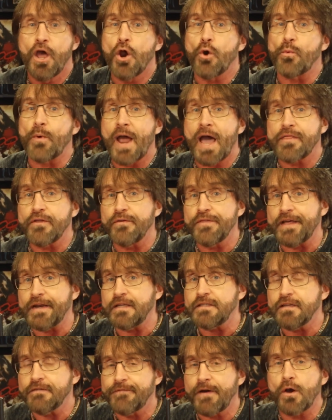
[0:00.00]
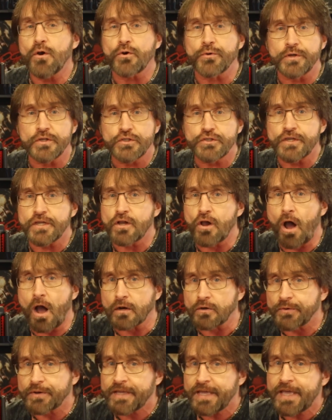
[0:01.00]
rather than a devout Christian
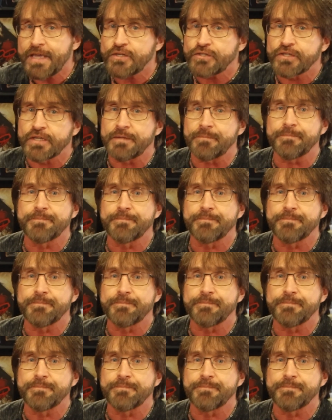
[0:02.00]
congregation.